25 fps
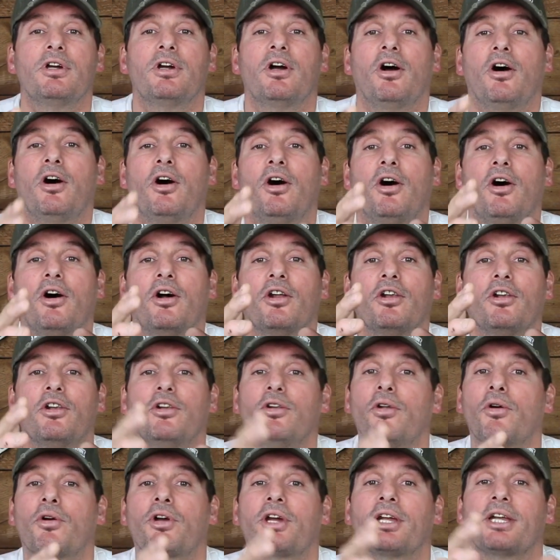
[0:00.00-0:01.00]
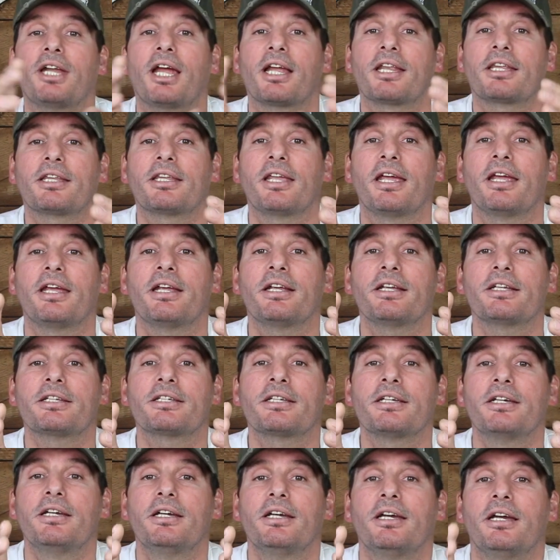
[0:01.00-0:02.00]
or looking at things
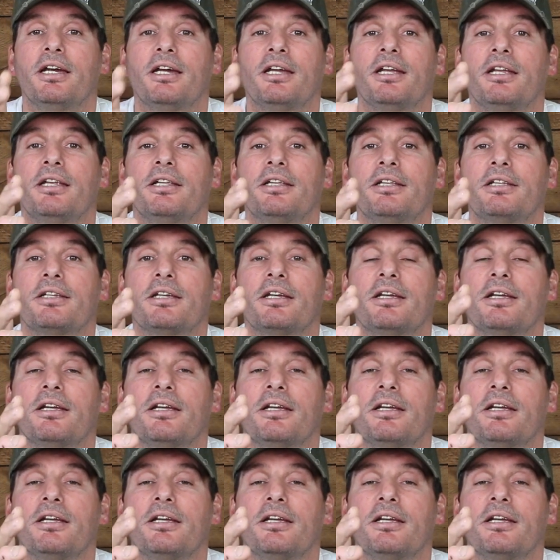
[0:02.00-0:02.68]
and